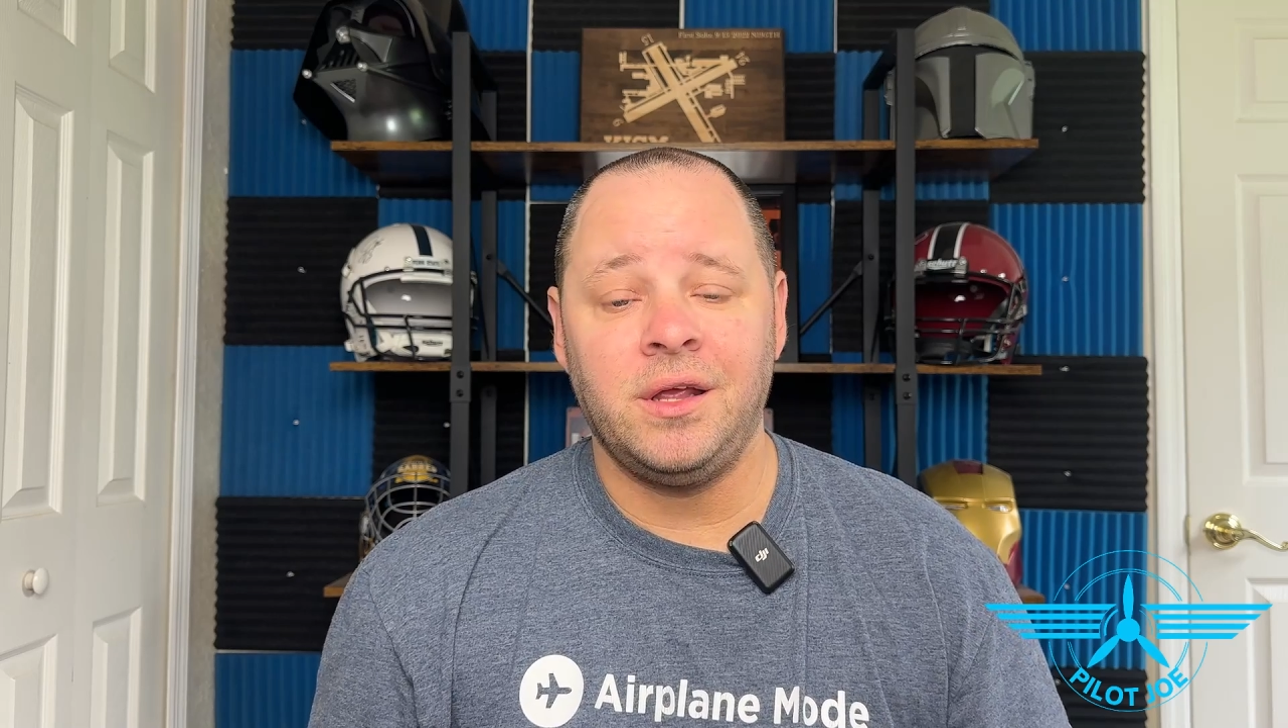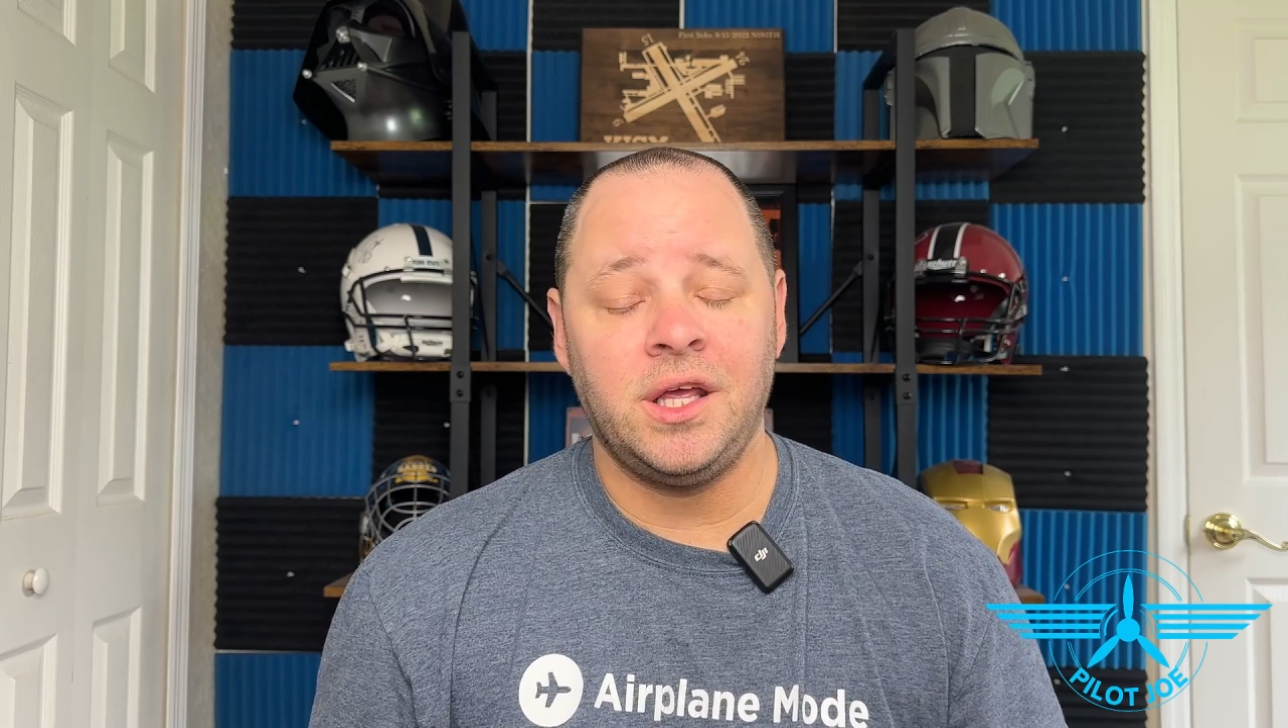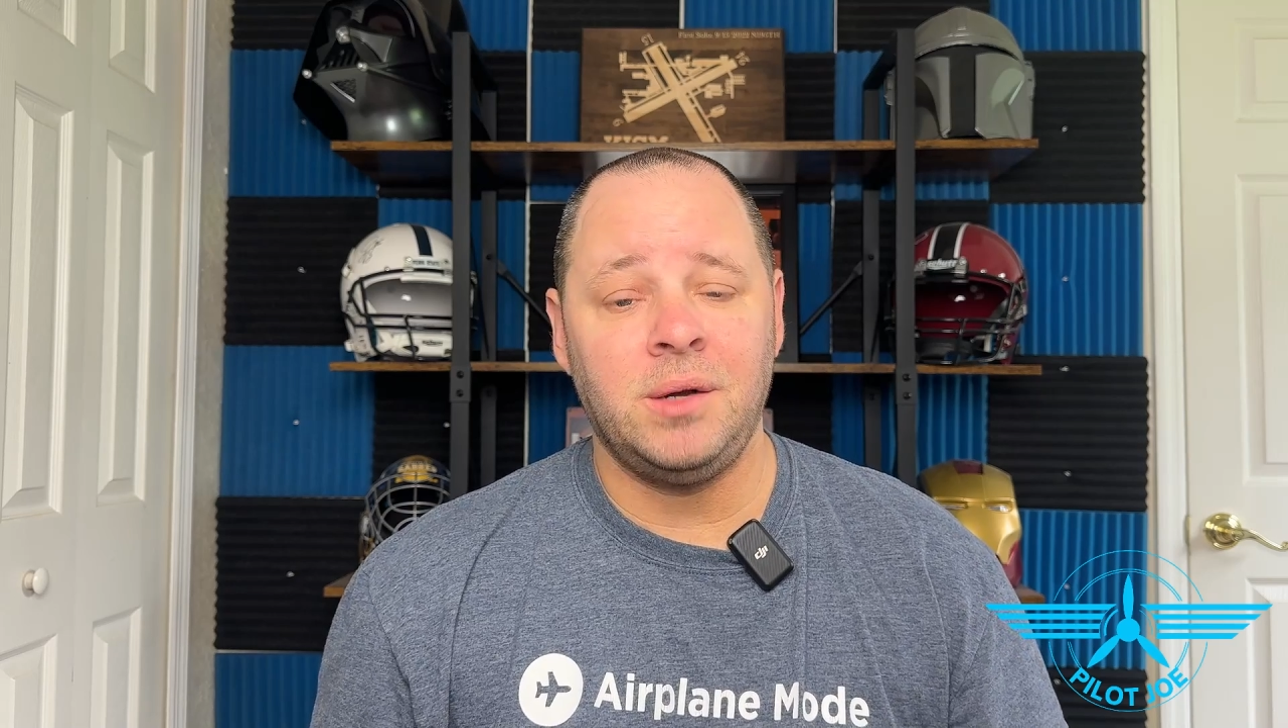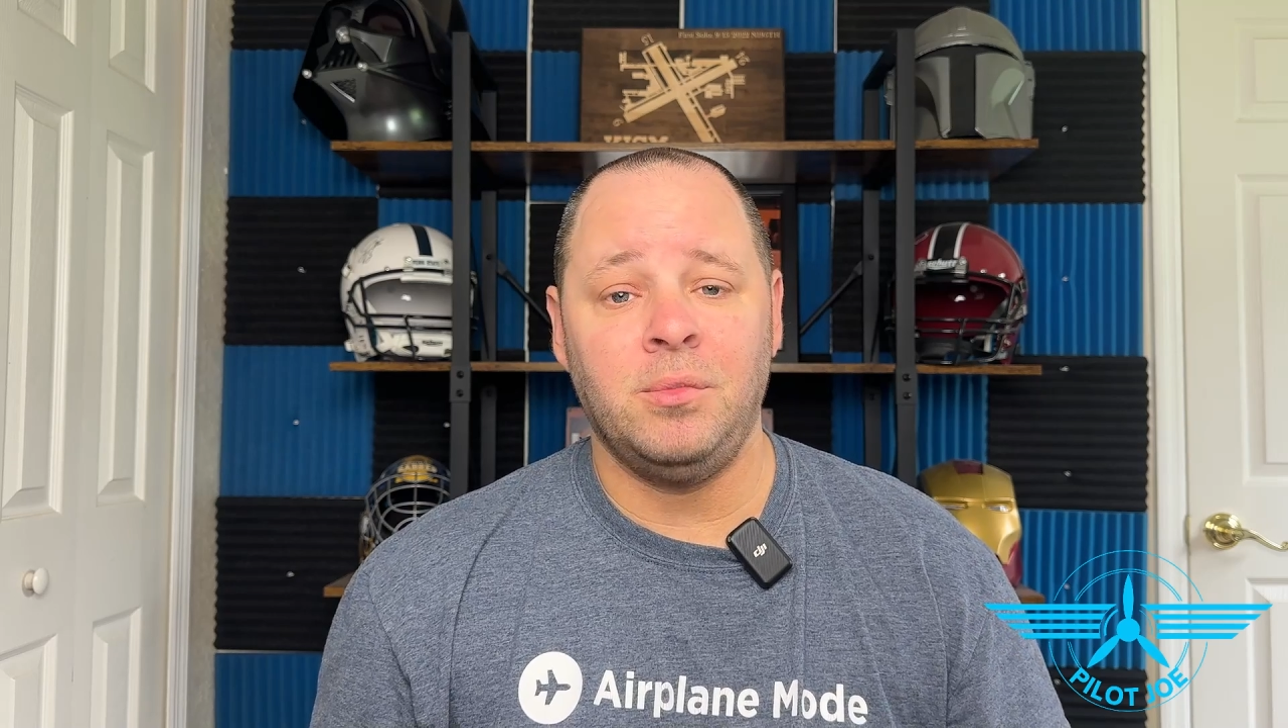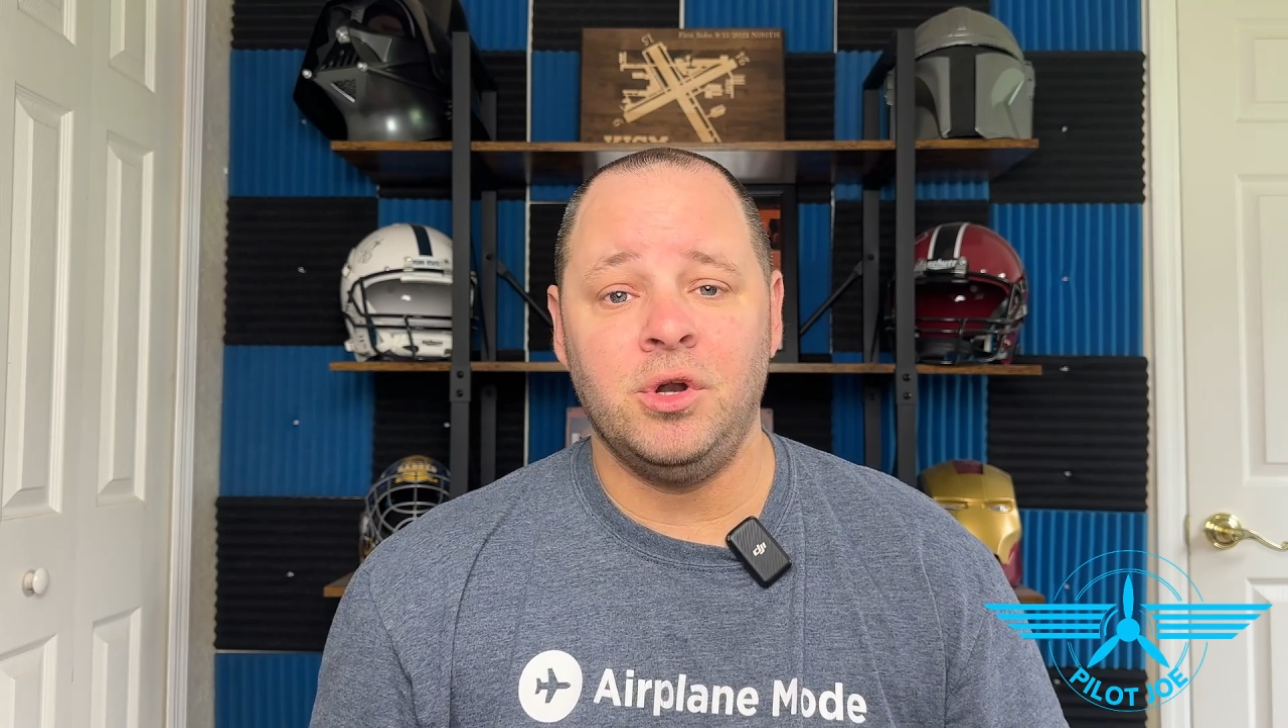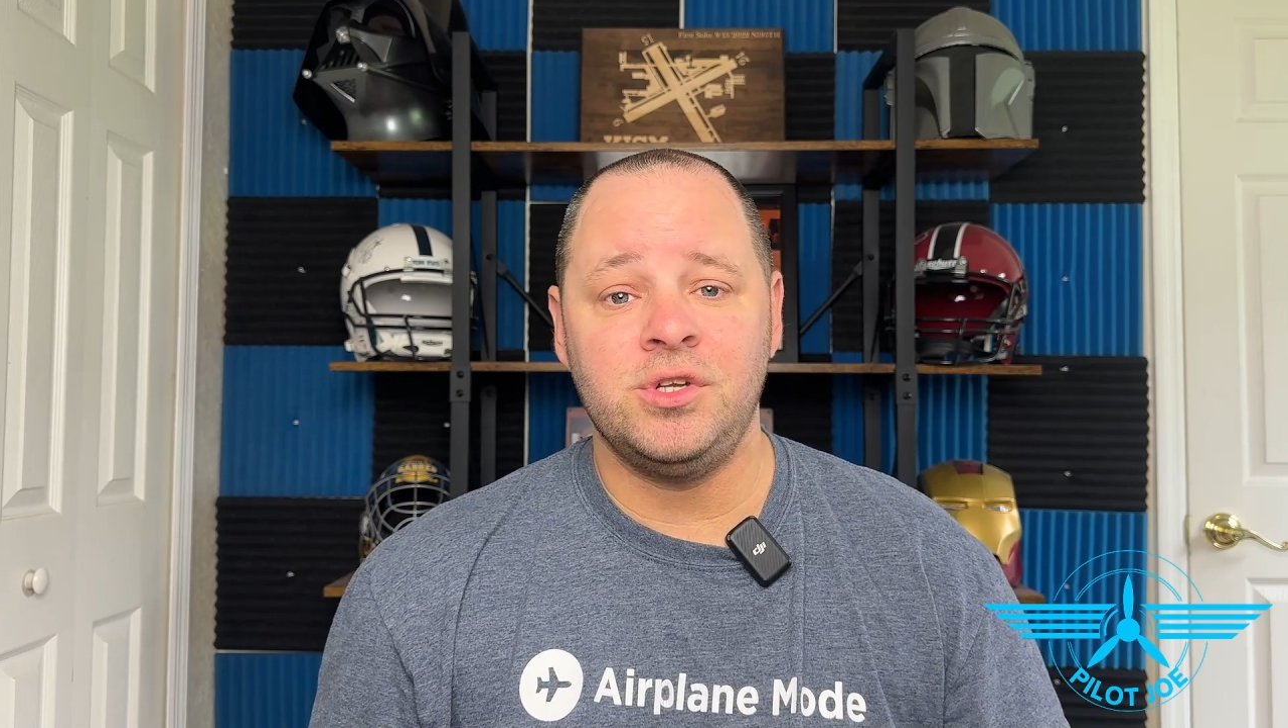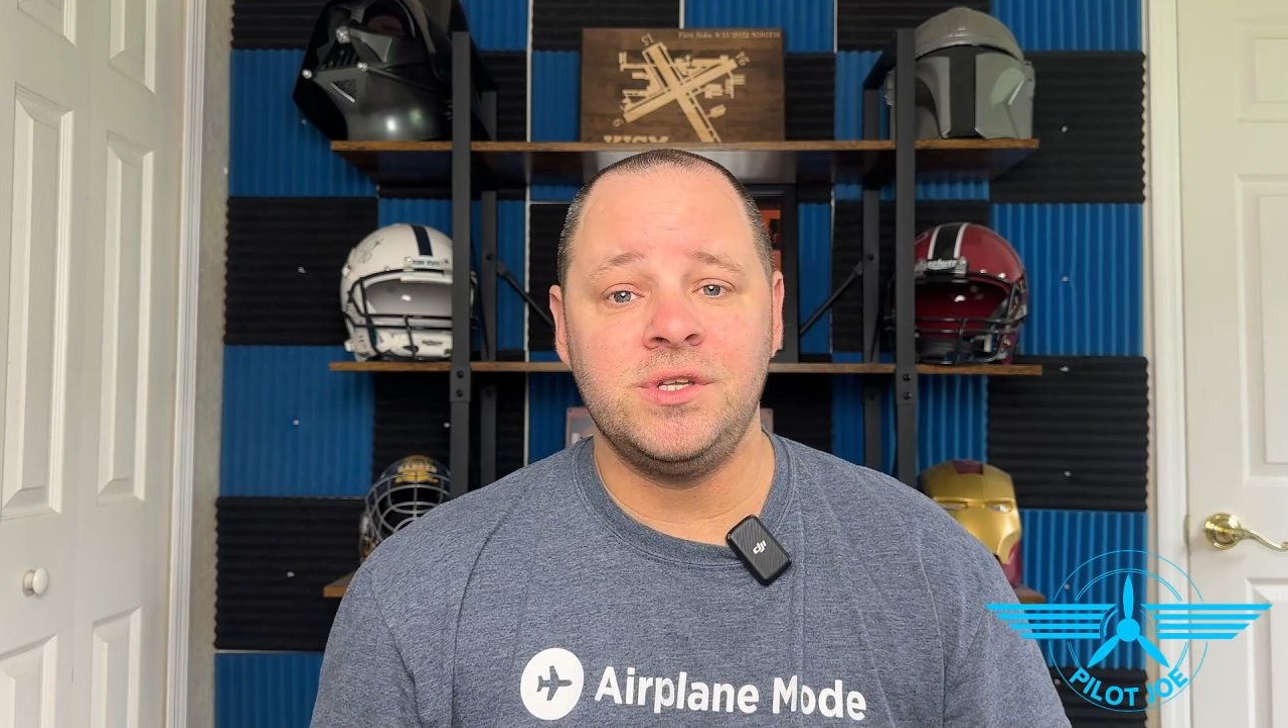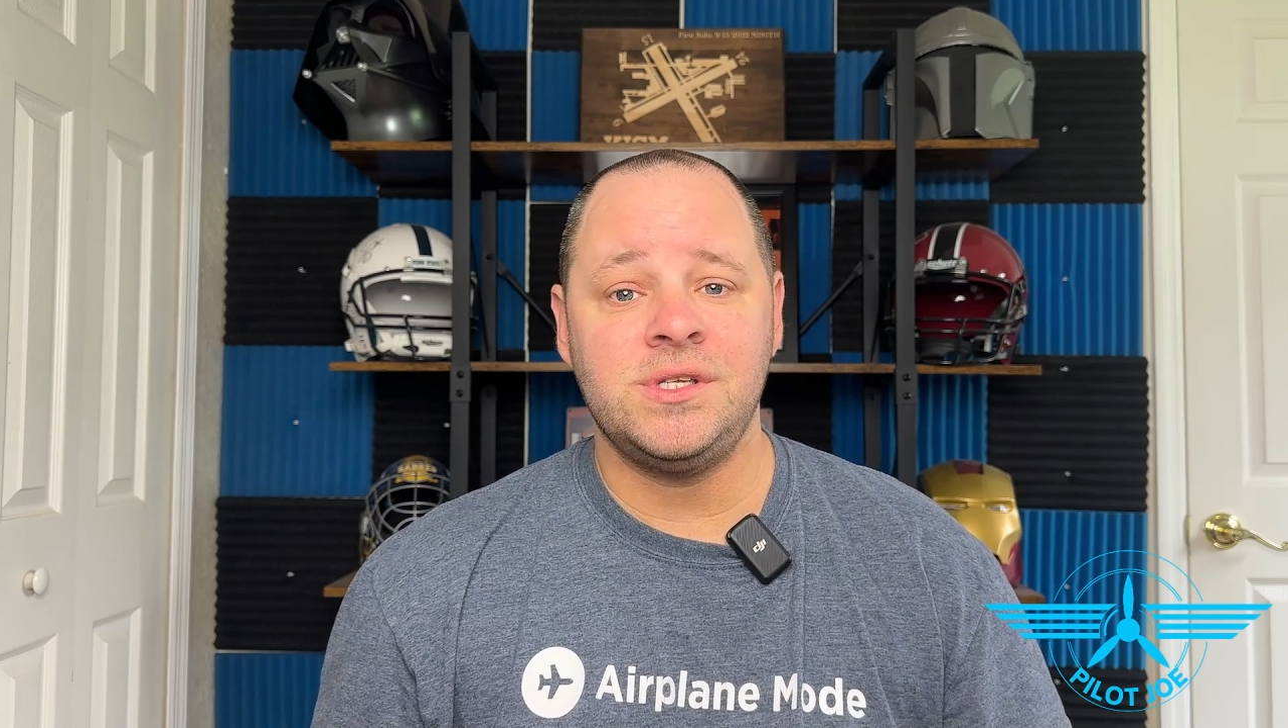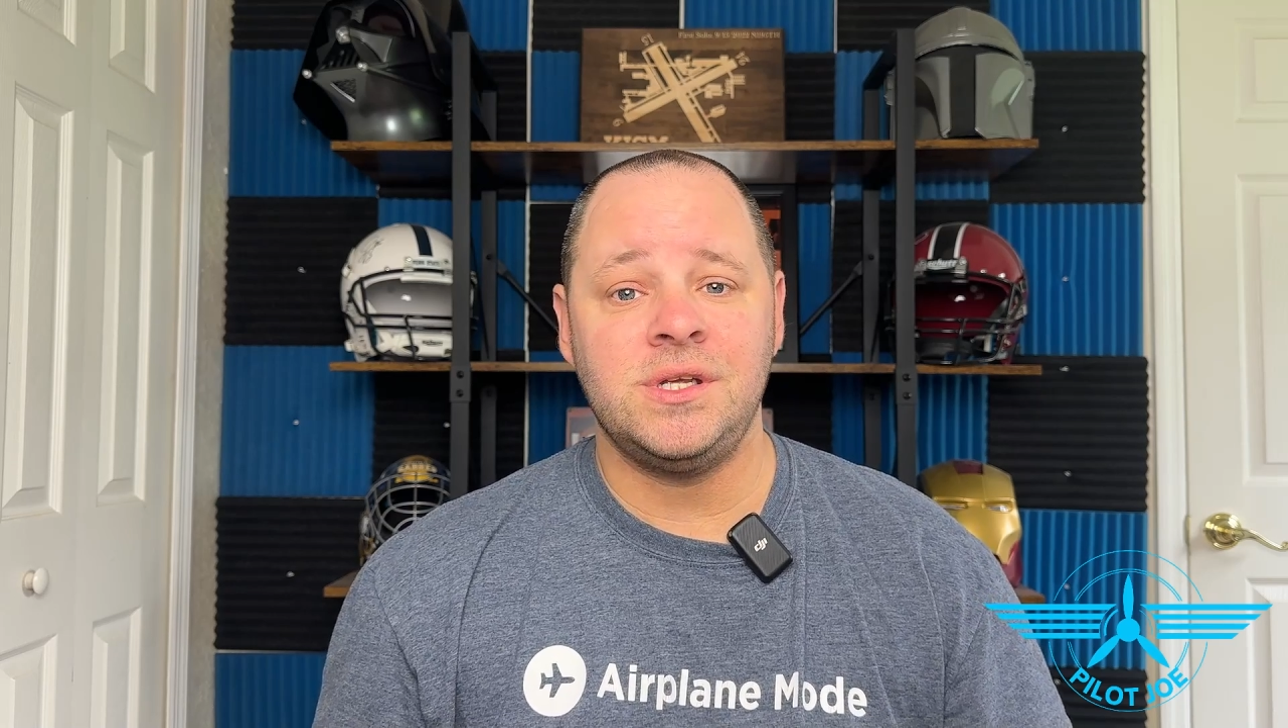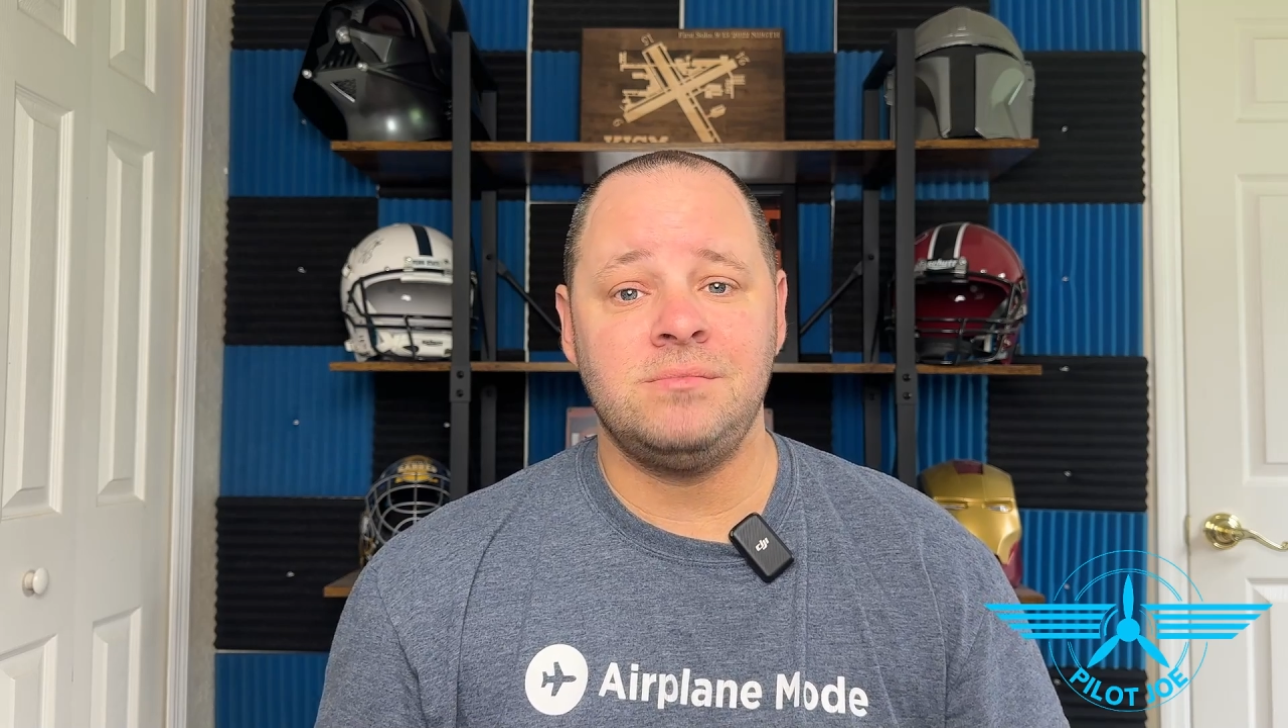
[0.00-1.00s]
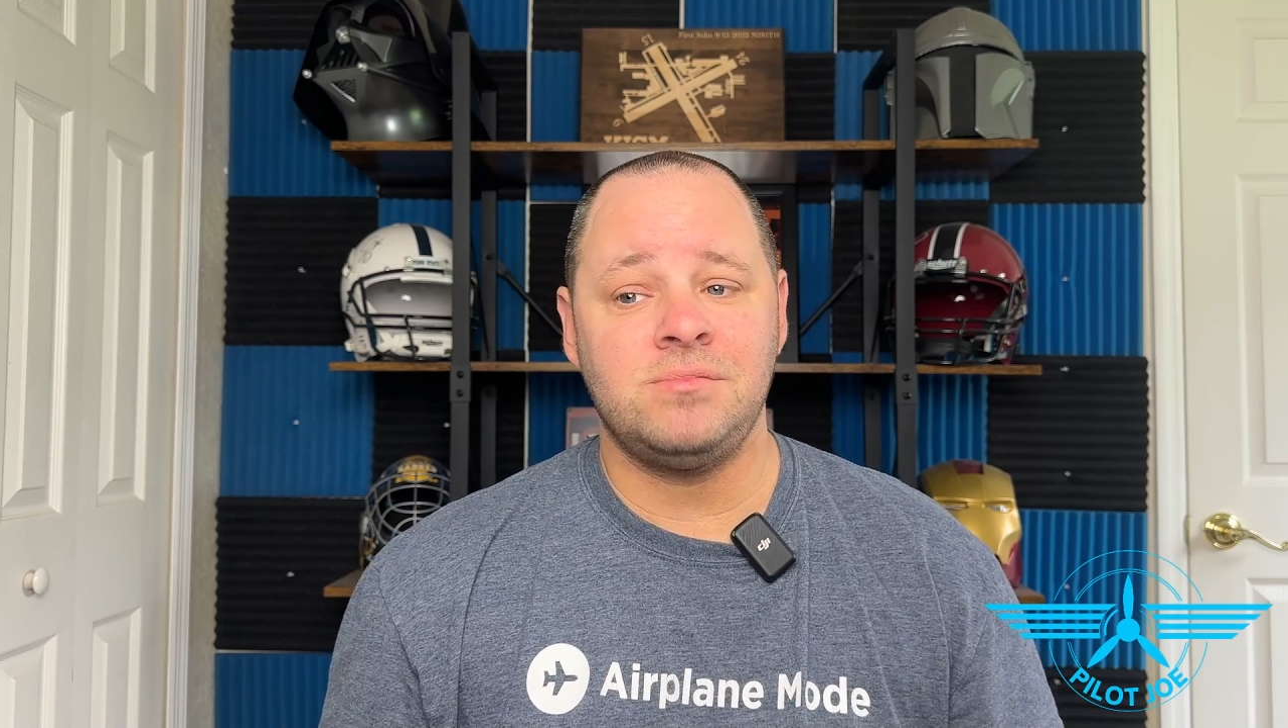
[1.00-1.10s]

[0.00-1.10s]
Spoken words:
an emergency.